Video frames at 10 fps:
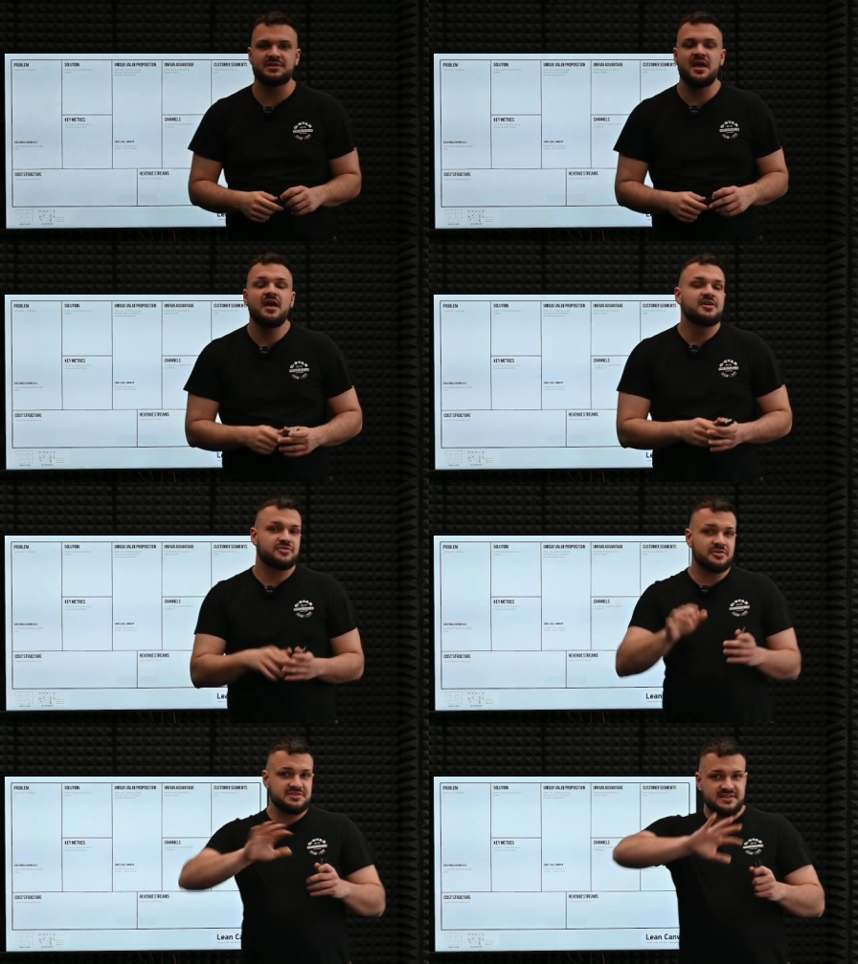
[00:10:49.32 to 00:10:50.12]
So
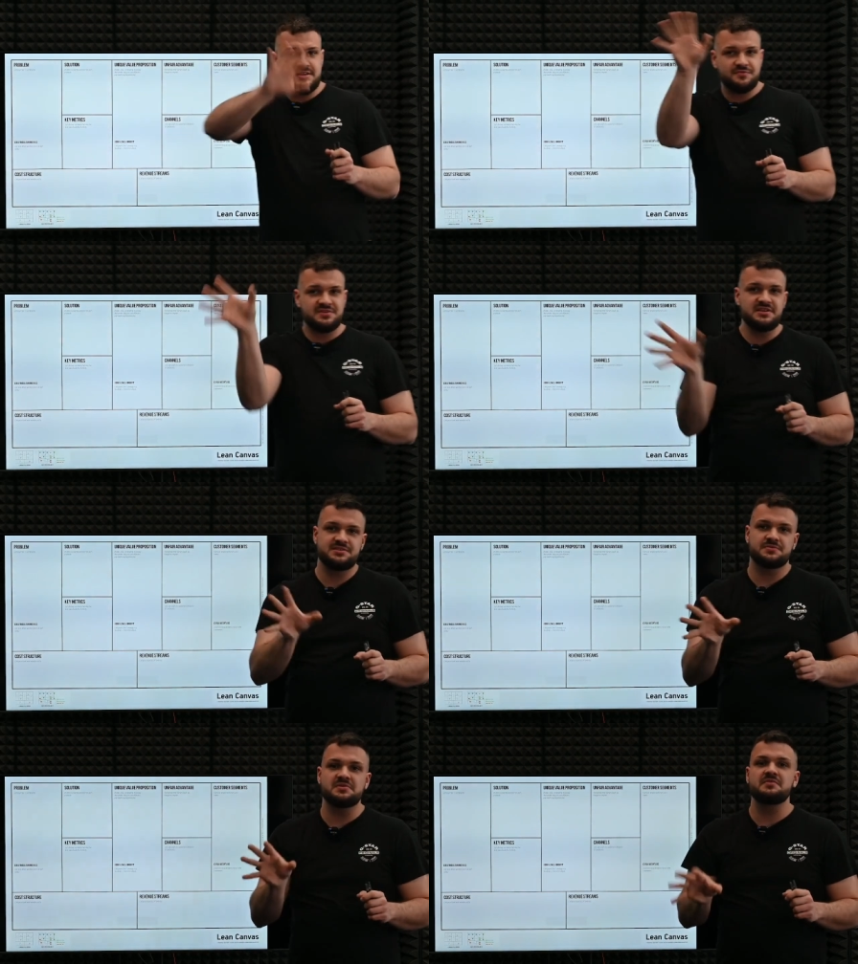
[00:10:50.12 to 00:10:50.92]
instead of these
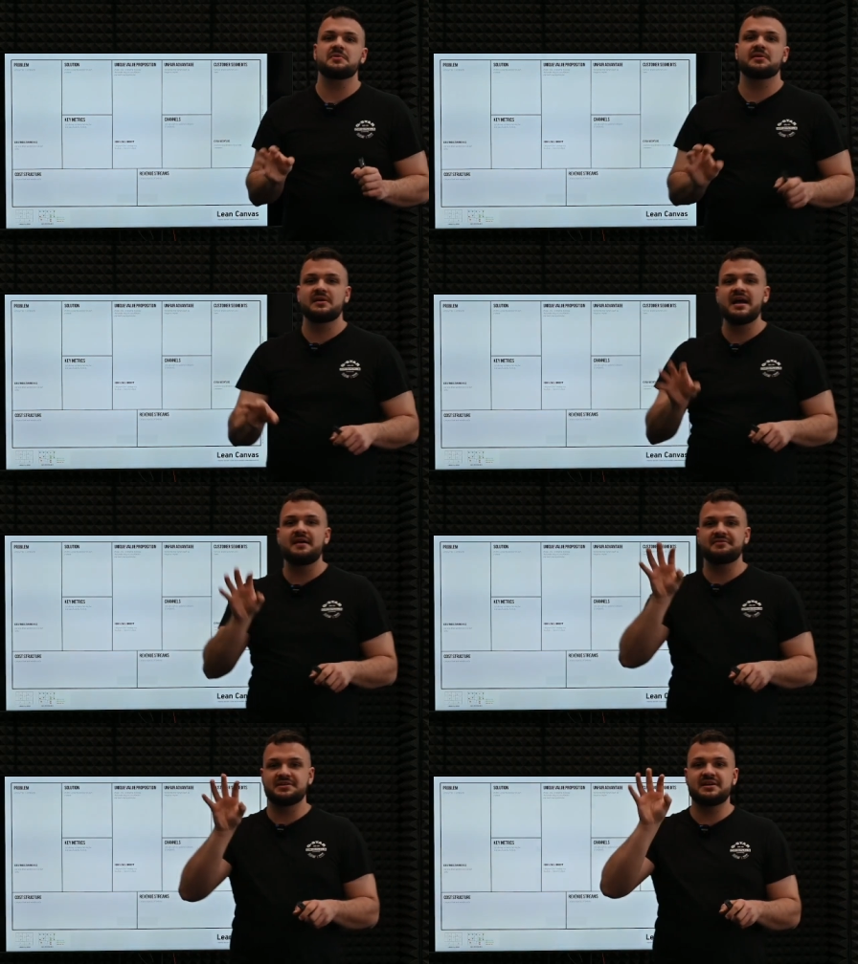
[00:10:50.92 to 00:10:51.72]
three, we'll
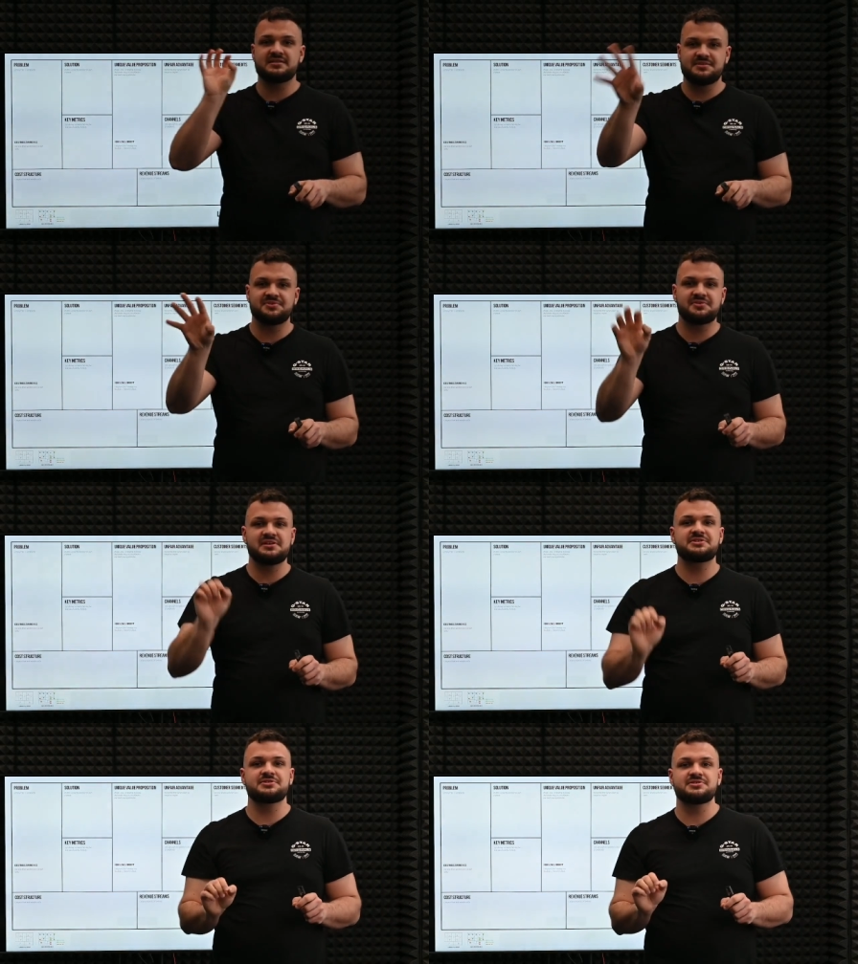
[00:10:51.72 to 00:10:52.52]
have the customer
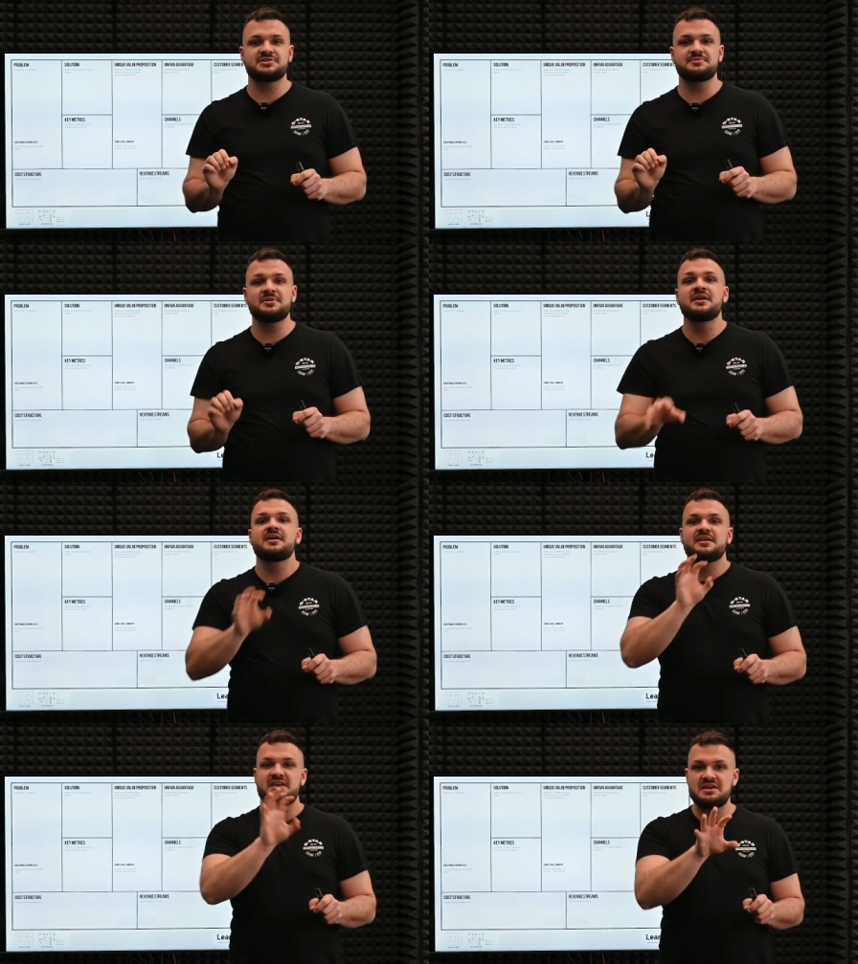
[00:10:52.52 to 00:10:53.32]
relationship,
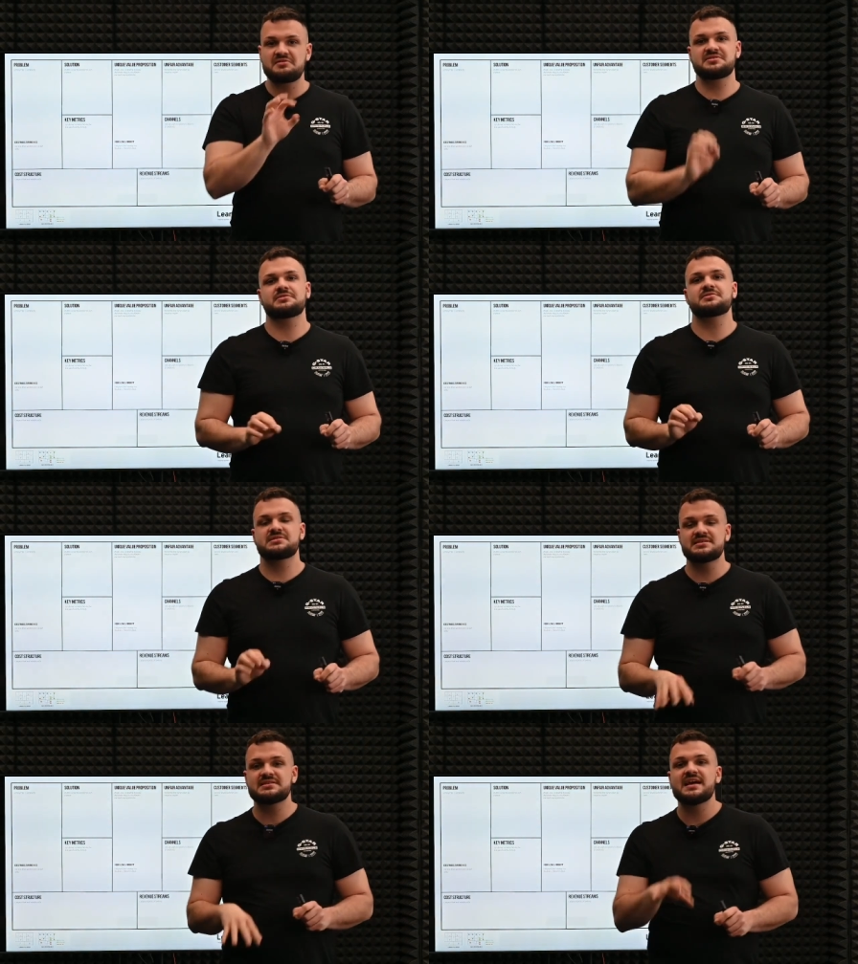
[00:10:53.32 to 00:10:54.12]
key
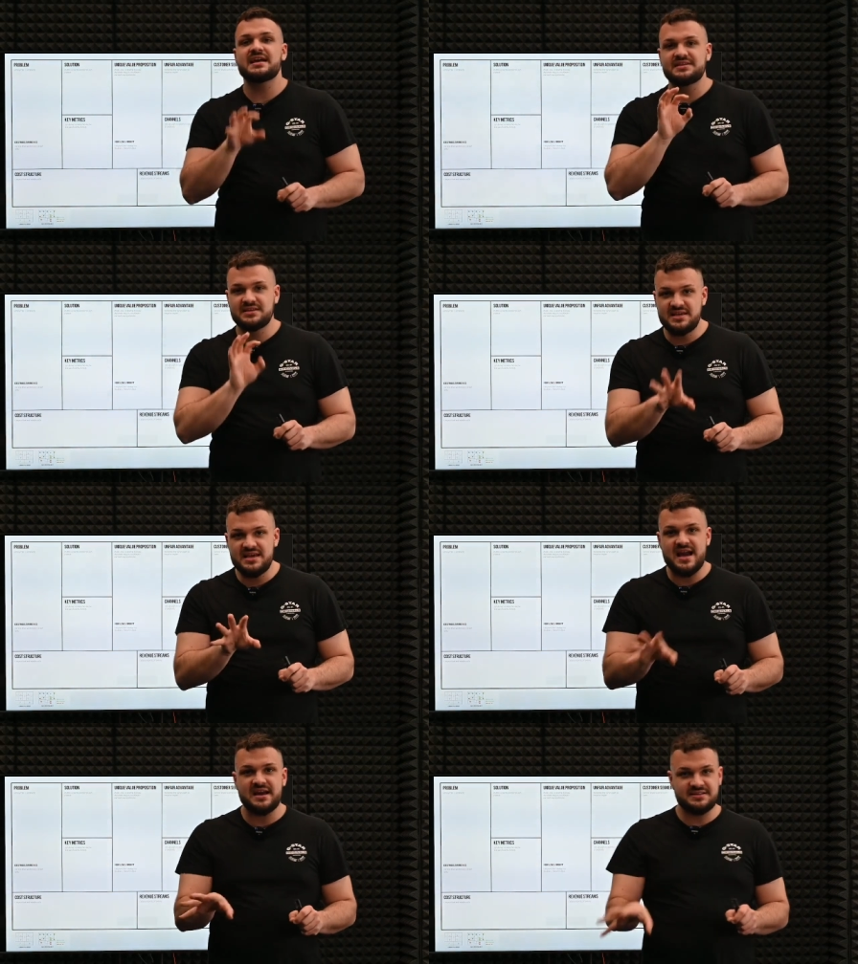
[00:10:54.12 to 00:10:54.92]
resources, and the key
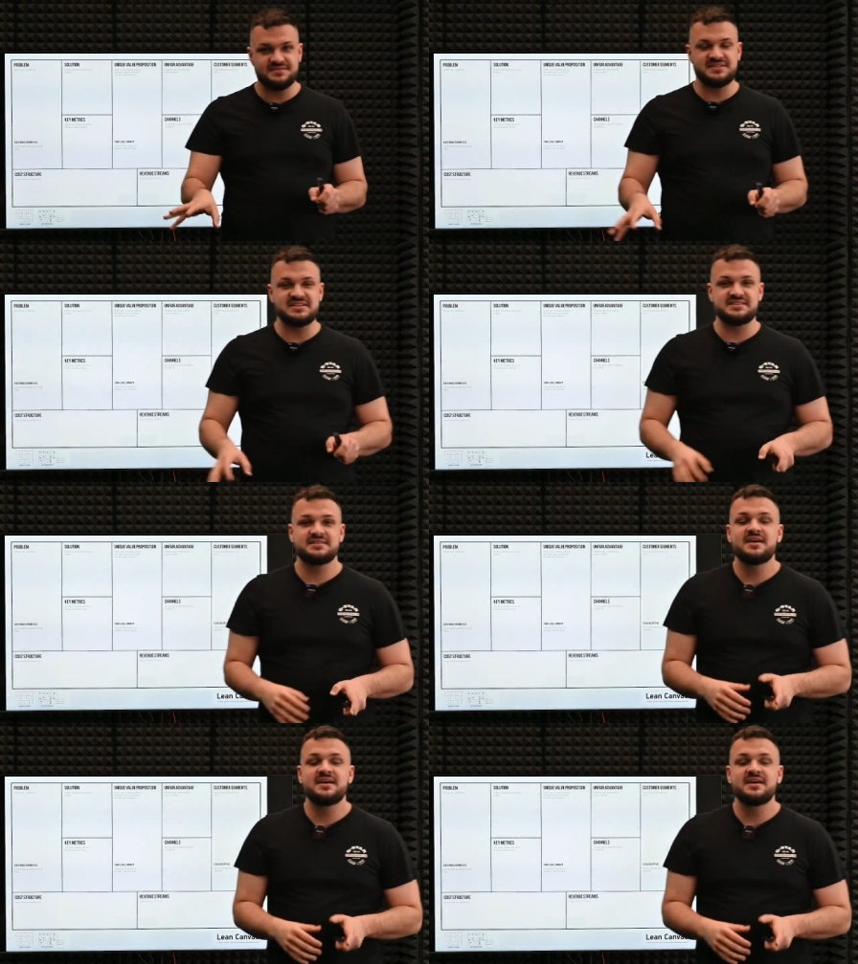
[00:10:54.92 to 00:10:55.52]
activities.